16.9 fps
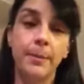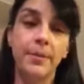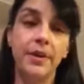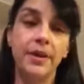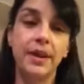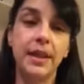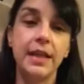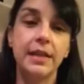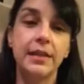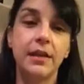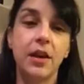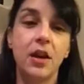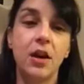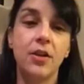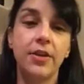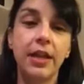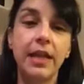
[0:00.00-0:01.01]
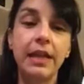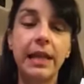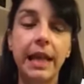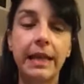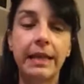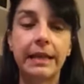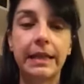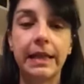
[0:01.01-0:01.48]
But these are the
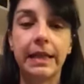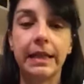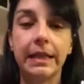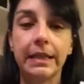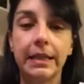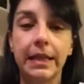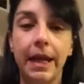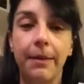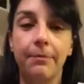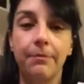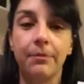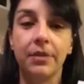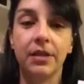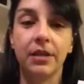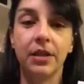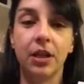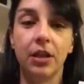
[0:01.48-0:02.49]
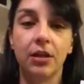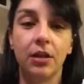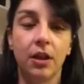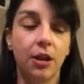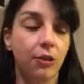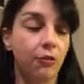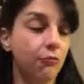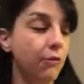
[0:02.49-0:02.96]
nesting stamps that
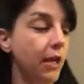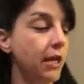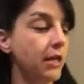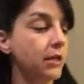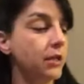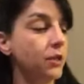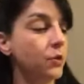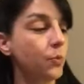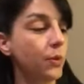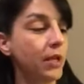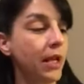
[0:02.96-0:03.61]
I created.